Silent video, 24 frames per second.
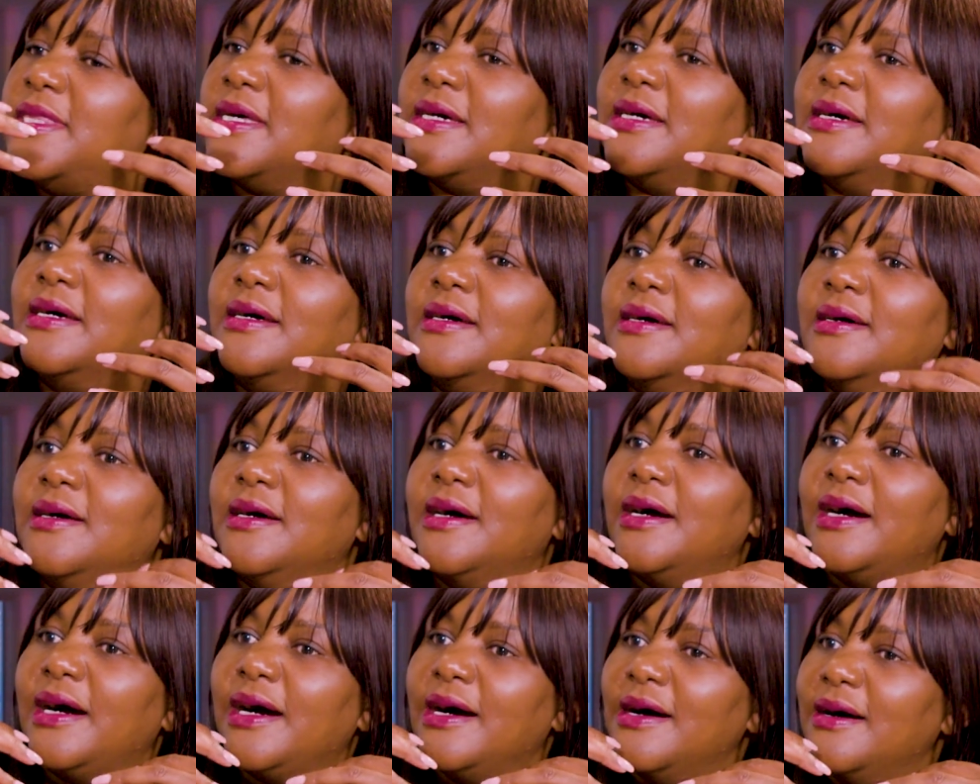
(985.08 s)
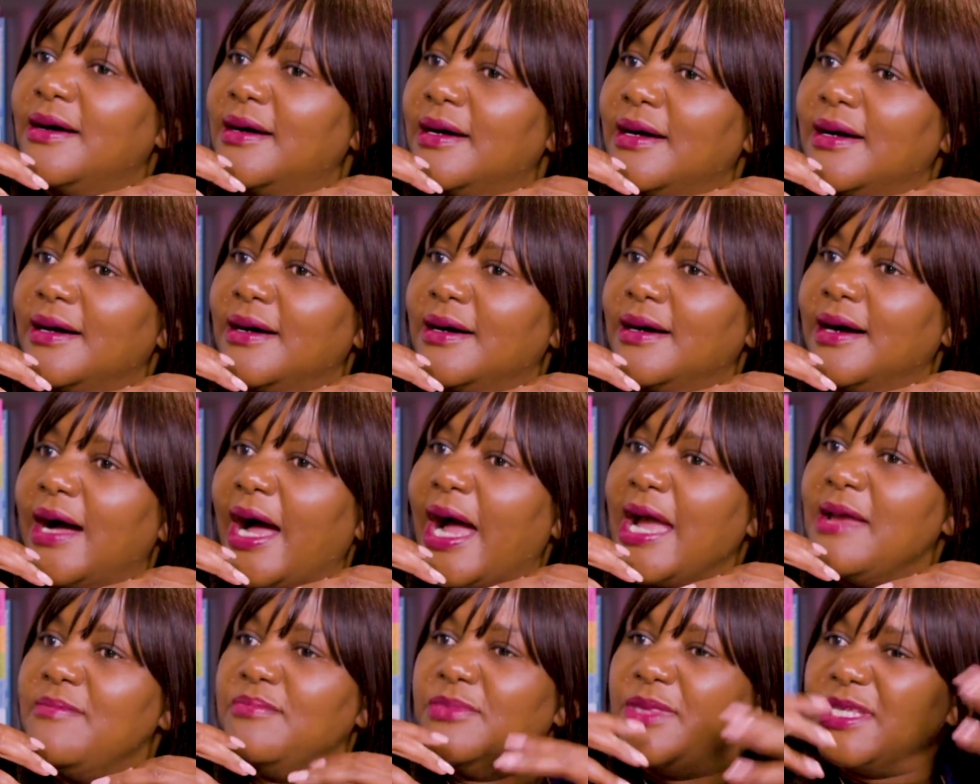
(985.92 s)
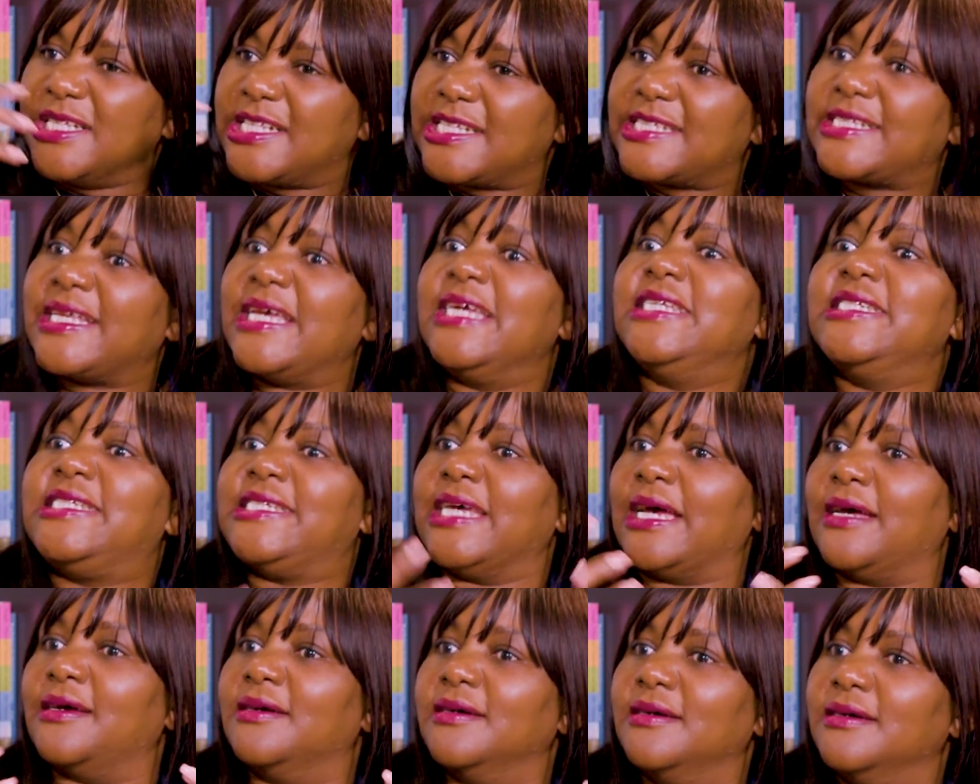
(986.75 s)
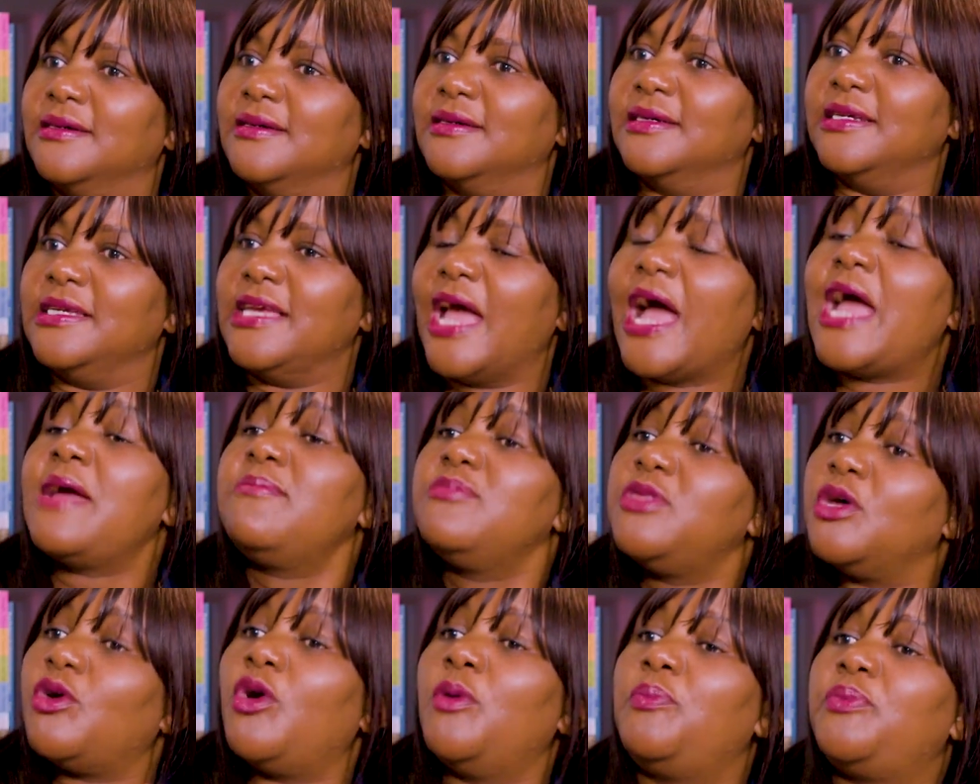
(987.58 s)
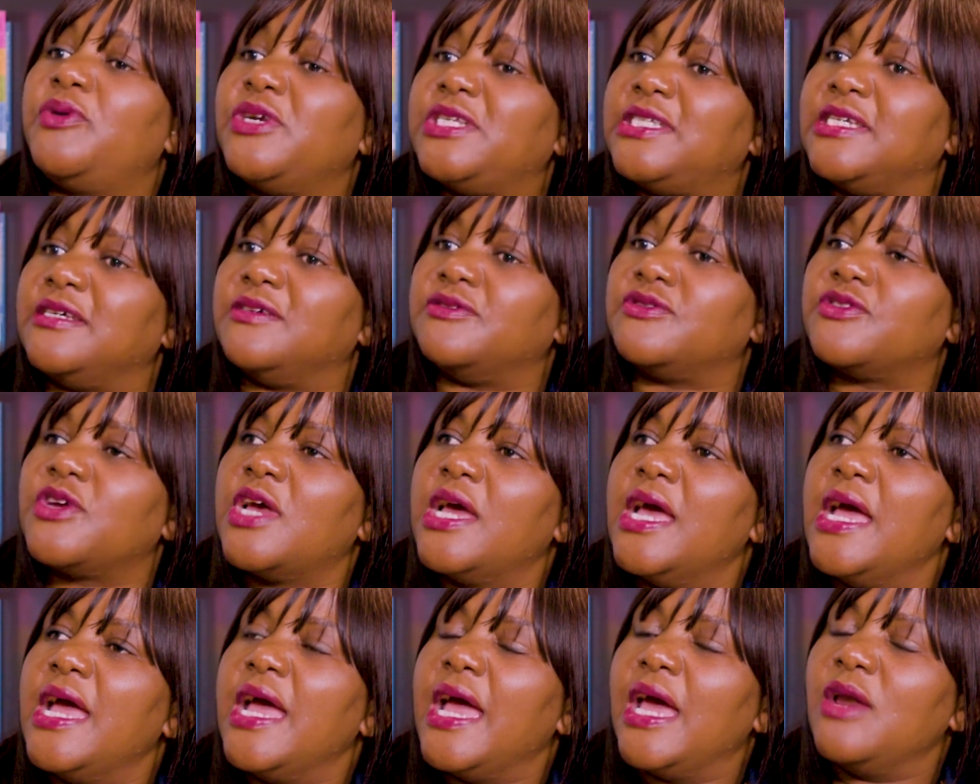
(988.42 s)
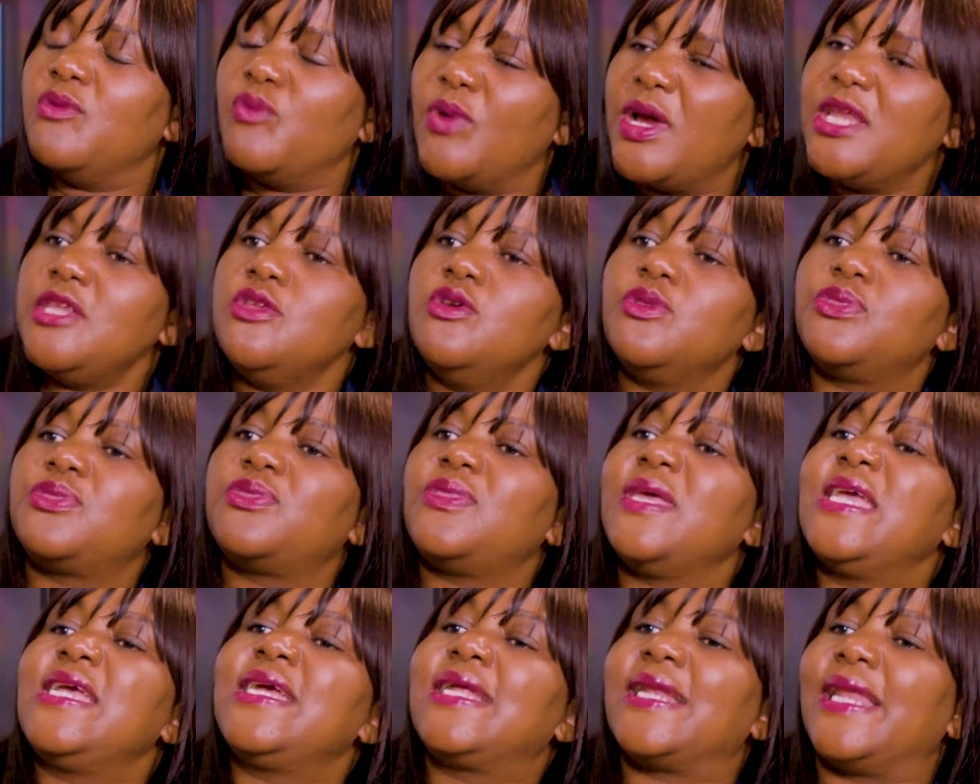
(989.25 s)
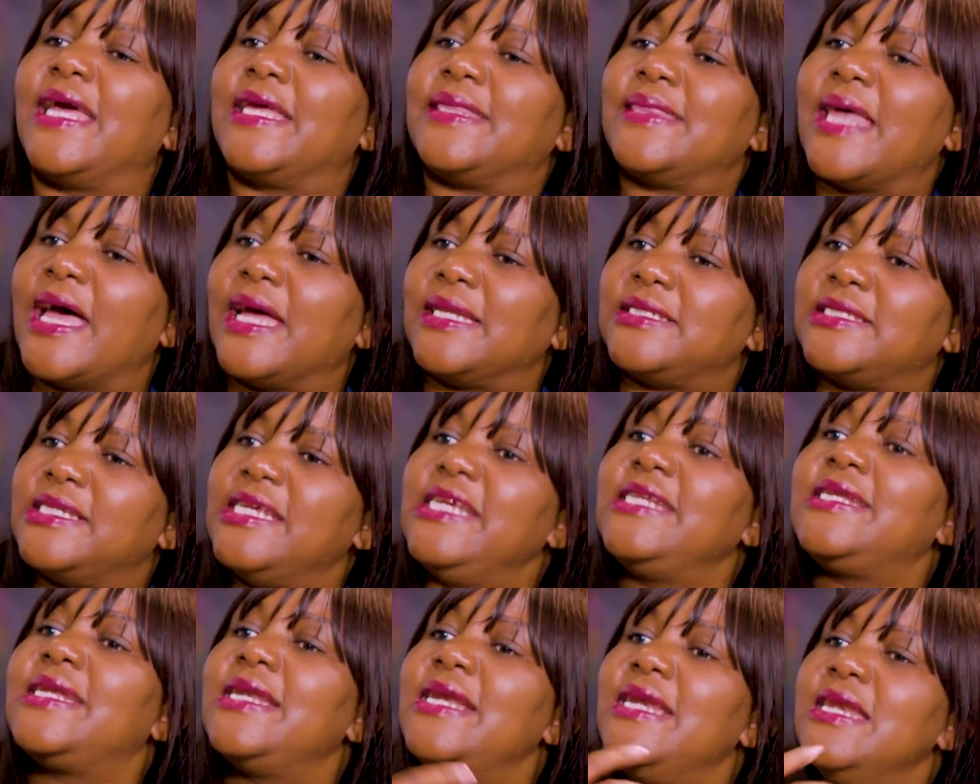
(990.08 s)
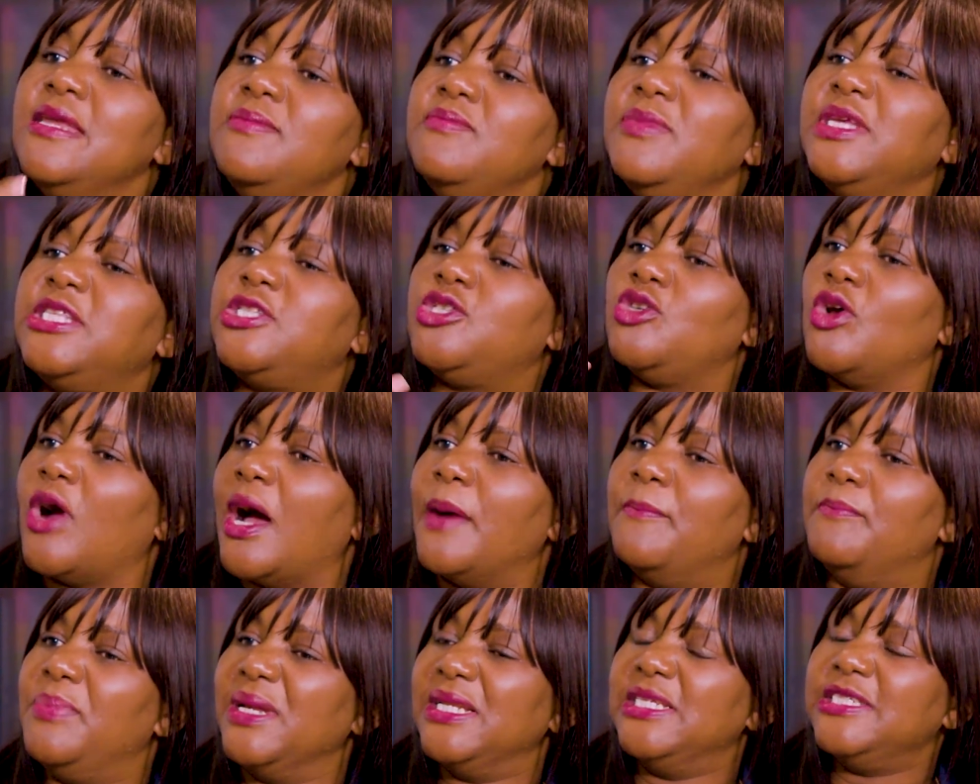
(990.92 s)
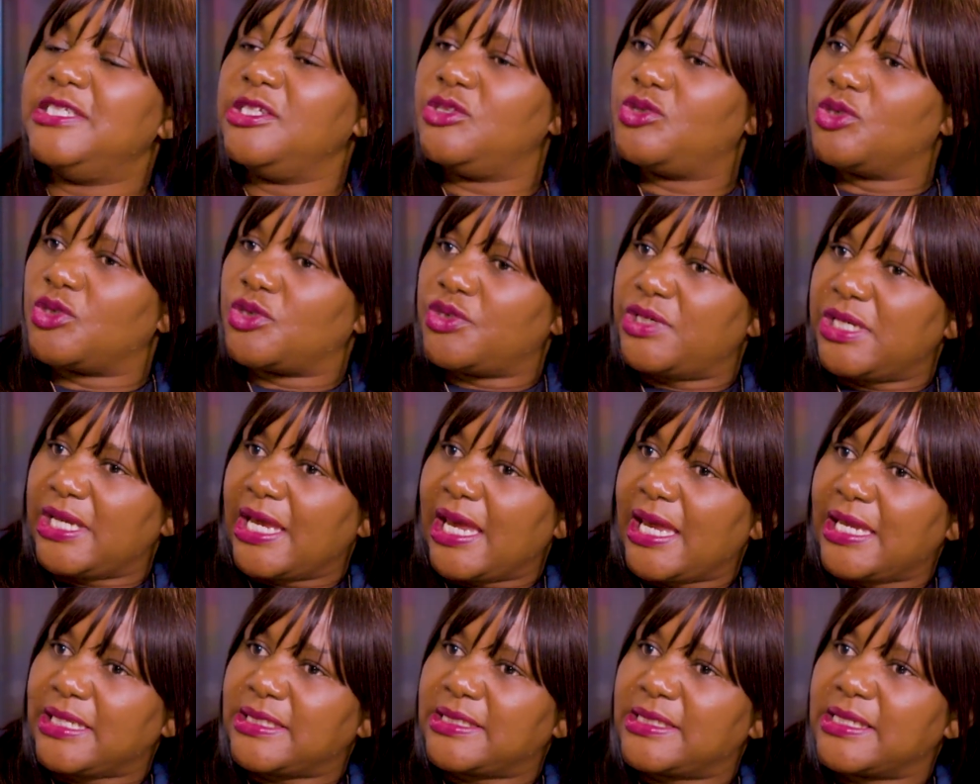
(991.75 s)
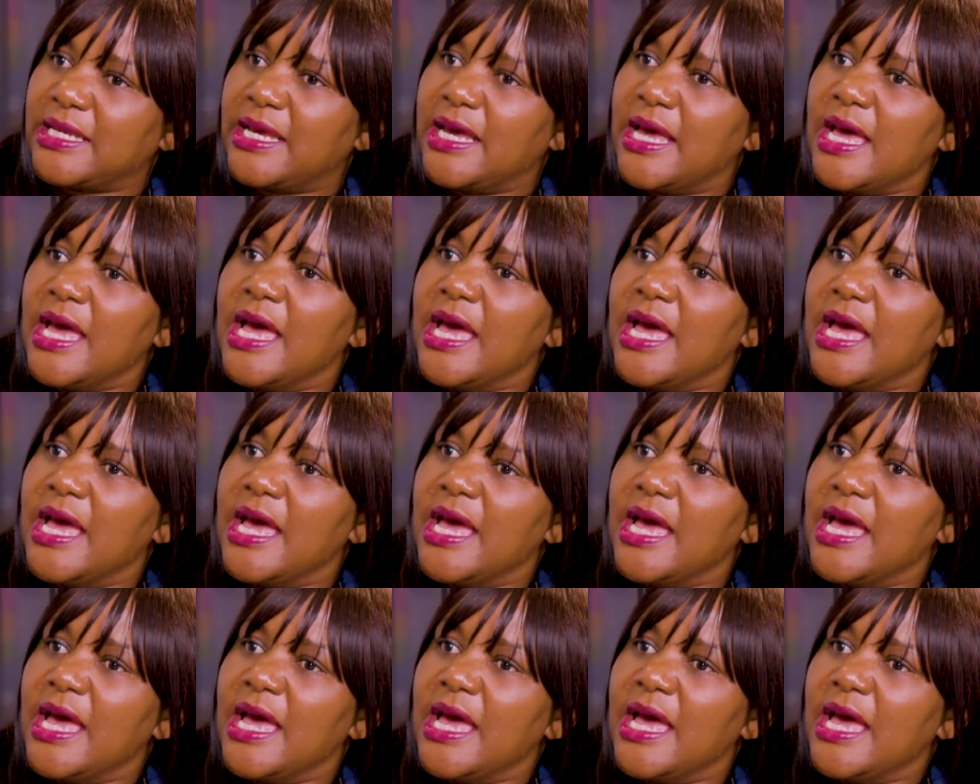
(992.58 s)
the center. Okay. I'm the operative. And when you think like that, it limits your ability to create.